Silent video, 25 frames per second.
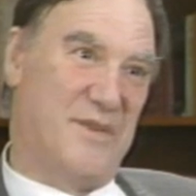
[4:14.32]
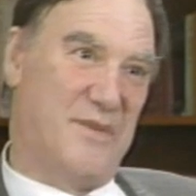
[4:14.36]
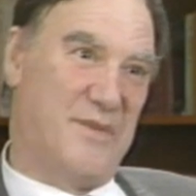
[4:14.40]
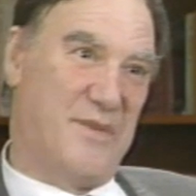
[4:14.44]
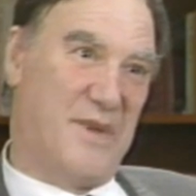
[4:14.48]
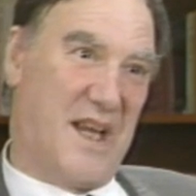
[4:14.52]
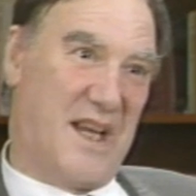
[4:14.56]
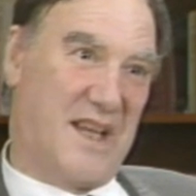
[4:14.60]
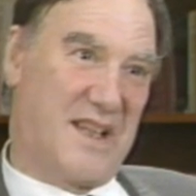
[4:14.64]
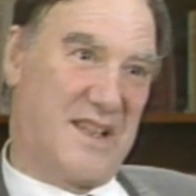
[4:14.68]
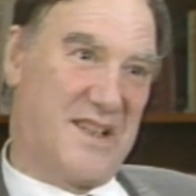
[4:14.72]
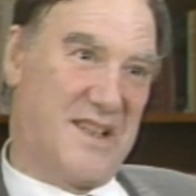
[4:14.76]

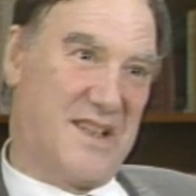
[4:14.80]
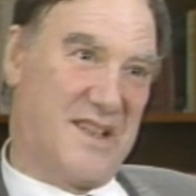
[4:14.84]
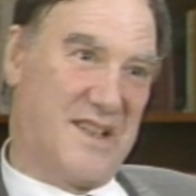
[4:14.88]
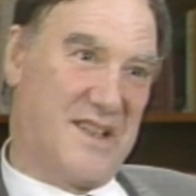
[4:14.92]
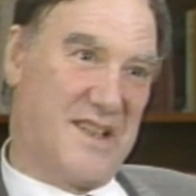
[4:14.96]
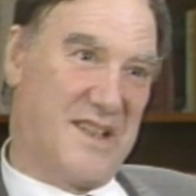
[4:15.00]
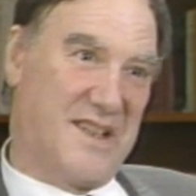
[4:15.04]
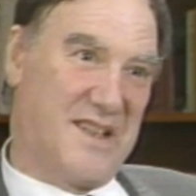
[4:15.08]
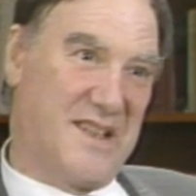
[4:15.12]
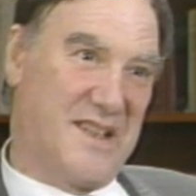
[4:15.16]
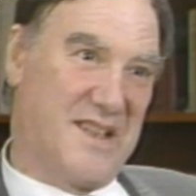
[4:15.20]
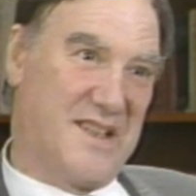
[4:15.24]
factor
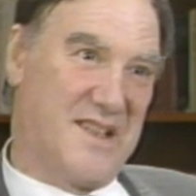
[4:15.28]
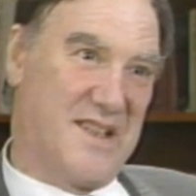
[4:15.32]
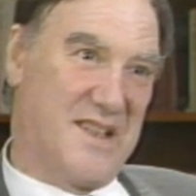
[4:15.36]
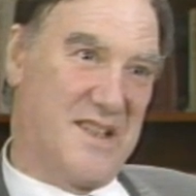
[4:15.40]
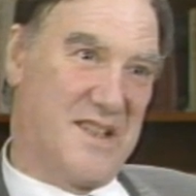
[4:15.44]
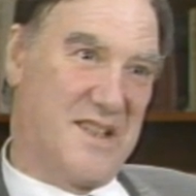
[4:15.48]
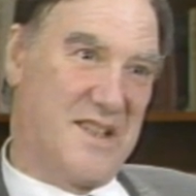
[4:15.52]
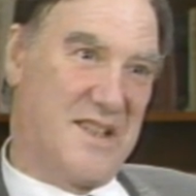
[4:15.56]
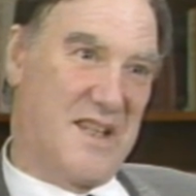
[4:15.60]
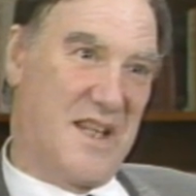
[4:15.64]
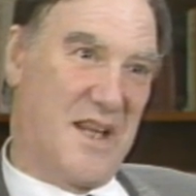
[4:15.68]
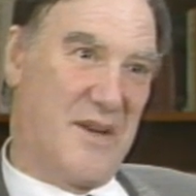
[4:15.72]
that
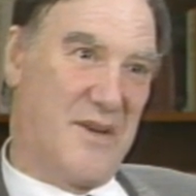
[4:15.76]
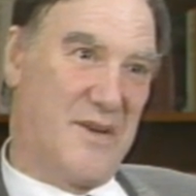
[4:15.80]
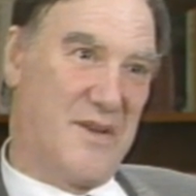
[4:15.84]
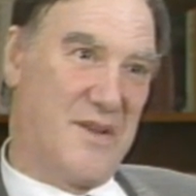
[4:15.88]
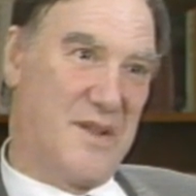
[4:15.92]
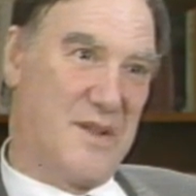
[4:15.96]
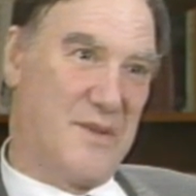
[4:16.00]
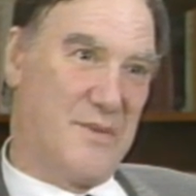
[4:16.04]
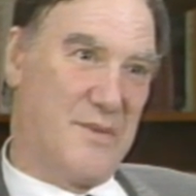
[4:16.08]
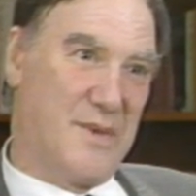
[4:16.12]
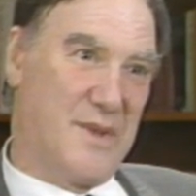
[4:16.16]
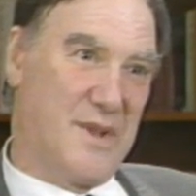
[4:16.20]
exists now
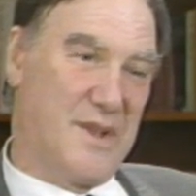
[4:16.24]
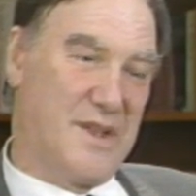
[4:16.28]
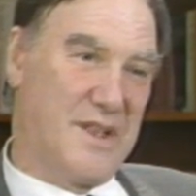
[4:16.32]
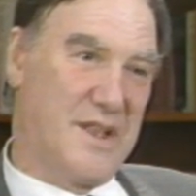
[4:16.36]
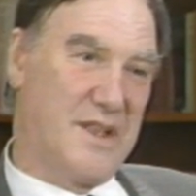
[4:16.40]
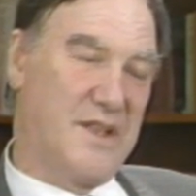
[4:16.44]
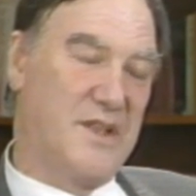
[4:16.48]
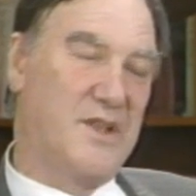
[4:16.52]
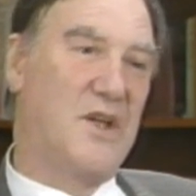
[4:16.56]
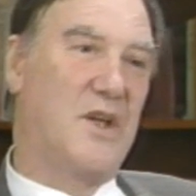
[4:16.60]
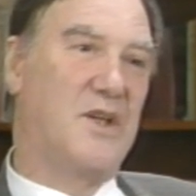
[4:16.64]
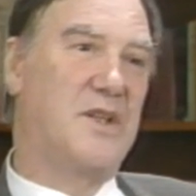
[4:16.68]
in the world
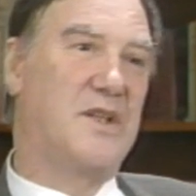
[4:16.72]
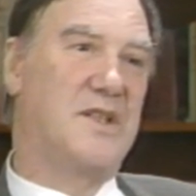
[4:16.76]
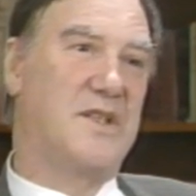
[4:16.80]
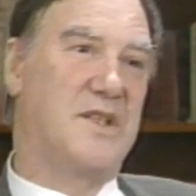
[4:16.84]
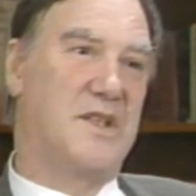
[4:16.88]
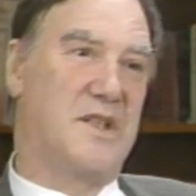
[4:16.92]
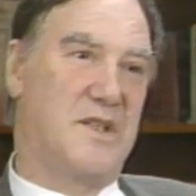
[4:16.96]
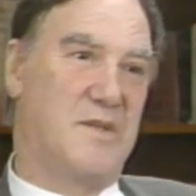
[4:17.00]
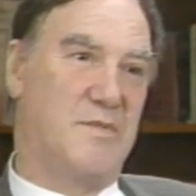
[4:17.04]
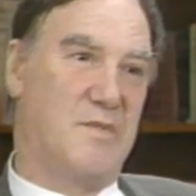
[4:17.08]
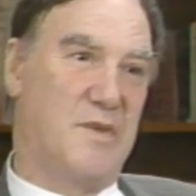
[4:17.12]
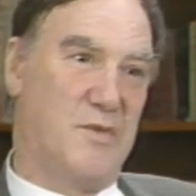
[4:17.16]
that did not
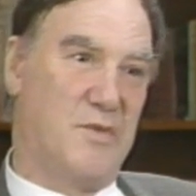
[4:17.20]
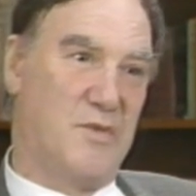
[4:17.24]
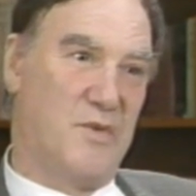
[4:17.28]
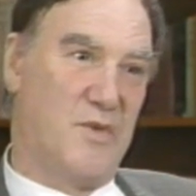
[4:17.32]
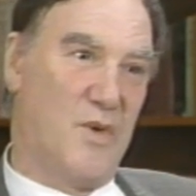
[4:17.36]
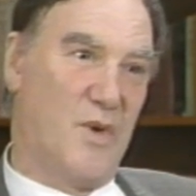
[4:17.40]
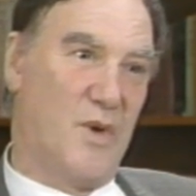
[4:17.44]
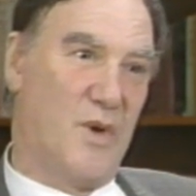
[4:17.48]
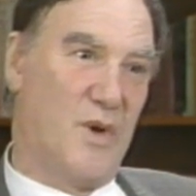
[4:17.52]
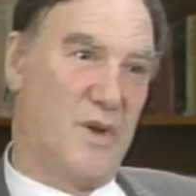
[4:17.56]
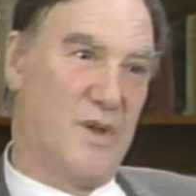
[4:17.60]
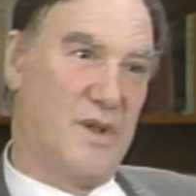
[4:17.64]
exist
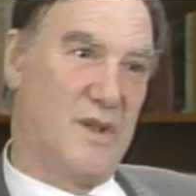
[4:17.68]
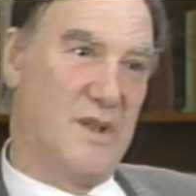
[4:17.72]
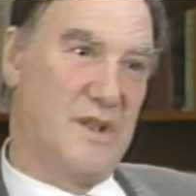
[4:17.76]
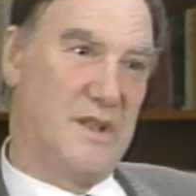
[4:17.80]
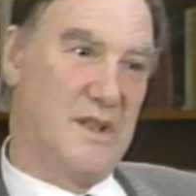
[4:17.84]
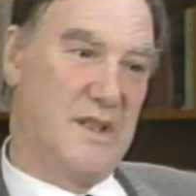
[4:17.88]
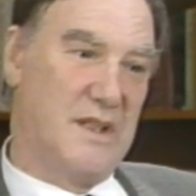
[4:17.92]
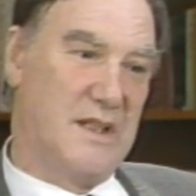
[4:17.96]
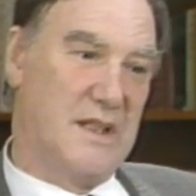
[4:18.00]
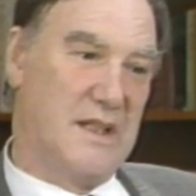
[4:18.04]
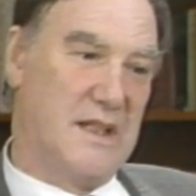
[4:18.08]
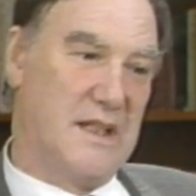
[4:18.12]
before,
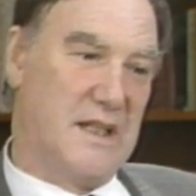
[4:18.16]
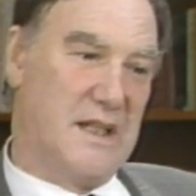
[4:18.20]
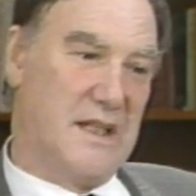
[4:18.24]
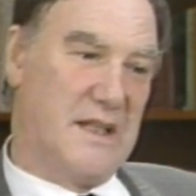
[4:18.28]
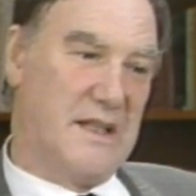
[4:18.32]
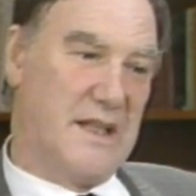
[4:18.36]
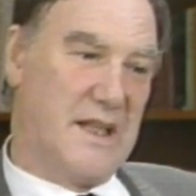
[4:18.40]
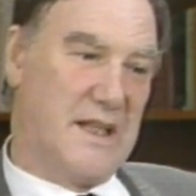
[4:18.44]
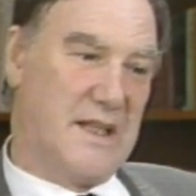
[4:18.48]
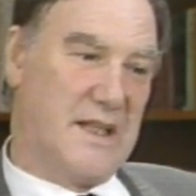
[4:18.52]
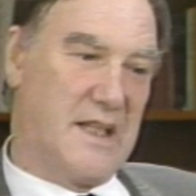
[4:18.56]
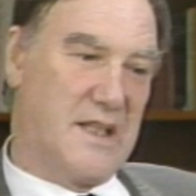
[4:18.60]

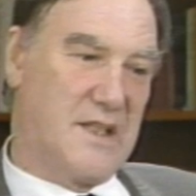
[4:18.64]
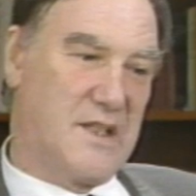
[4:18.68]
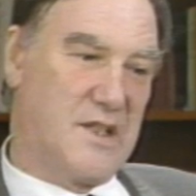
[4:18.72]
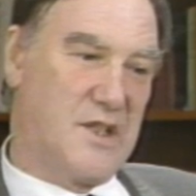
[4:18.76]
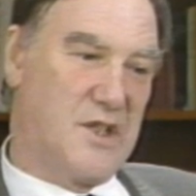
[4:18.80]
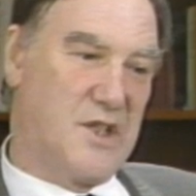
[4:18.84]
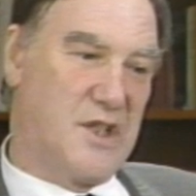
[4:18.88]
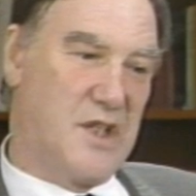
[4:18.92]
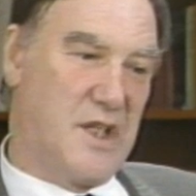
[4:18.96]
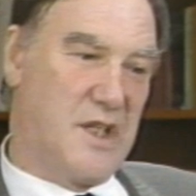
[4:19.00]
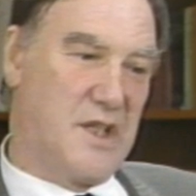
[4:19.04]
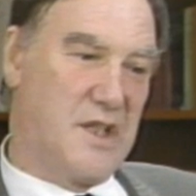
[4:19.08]
that
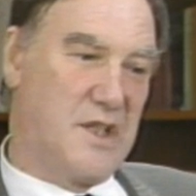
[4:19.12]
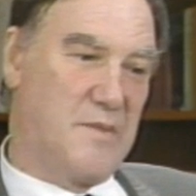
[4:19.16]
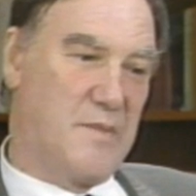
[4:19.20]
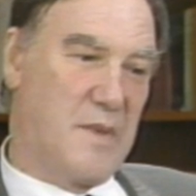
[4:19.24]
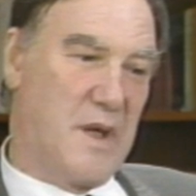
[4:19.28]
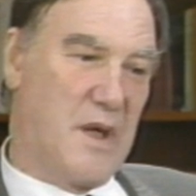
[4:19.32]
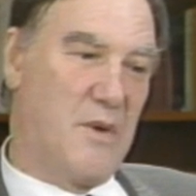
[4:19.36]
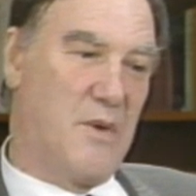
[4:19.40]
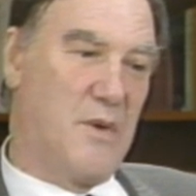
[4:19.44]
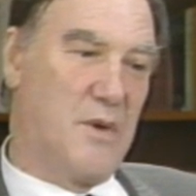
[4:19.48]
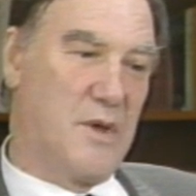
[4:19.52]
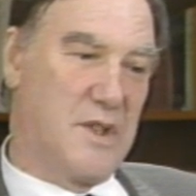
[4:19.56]
has changed
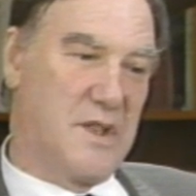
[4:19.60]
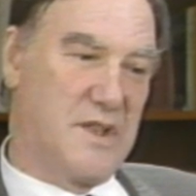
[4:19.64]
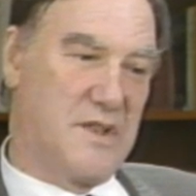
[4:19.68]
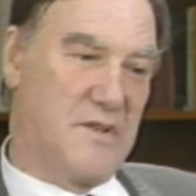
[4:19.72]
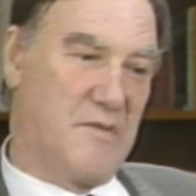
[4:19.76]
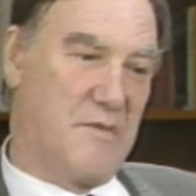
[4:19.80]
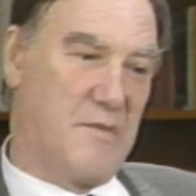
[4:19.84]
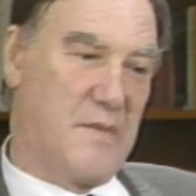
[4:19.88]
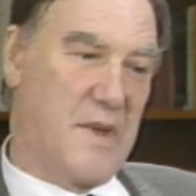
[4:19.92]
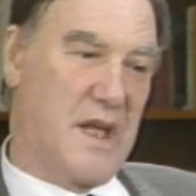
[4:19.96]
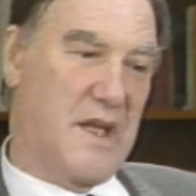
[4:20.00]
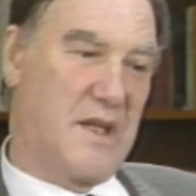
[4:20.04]
by orders
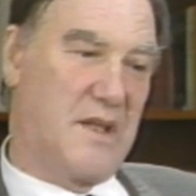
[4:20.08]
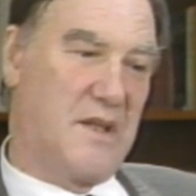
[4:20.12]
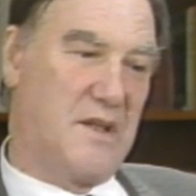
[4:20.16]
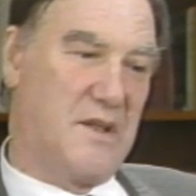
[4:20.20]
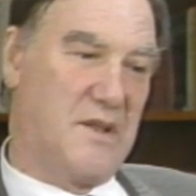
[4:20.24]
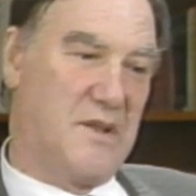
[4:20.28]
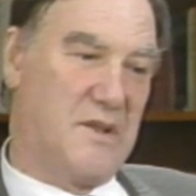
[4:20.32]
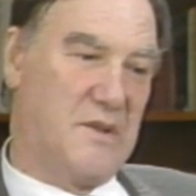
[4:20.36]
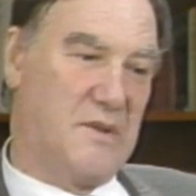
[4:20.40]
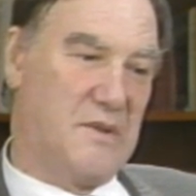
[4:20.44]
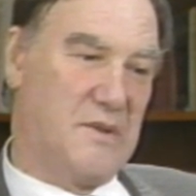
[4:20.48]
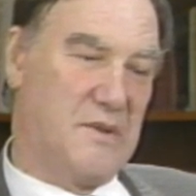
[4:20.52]
of
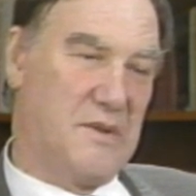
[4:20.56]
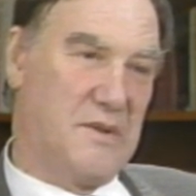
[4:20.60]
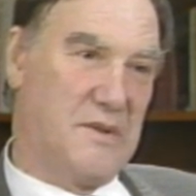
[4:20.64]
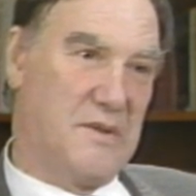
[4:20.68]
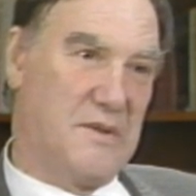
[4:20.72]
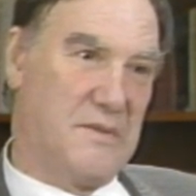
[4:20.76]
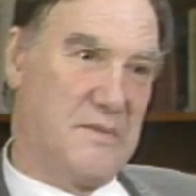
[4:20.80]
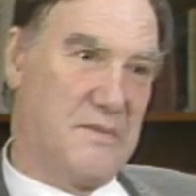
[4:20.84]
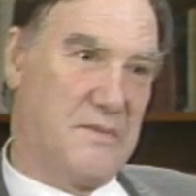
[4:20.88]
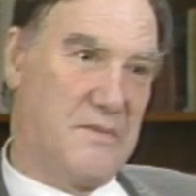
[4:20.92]
magnitude,